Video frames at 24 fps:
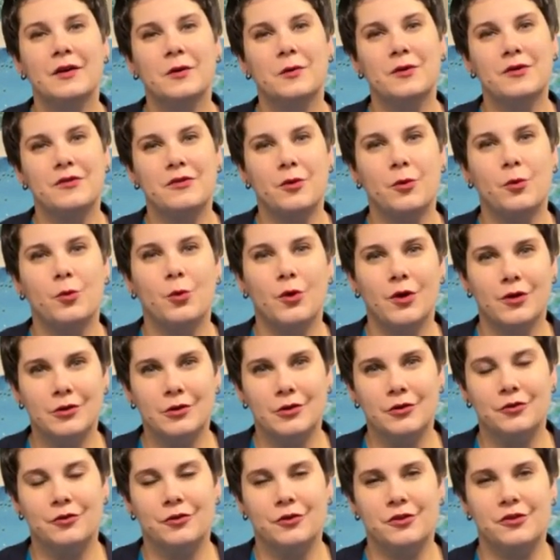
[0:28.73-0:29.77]
was a
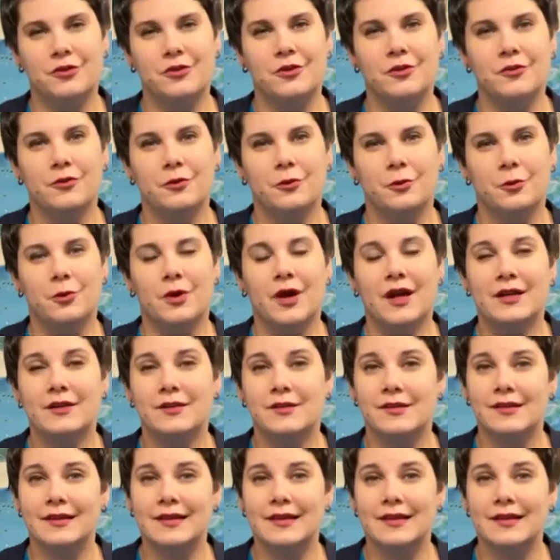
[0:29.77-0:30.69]
wonderful civil rights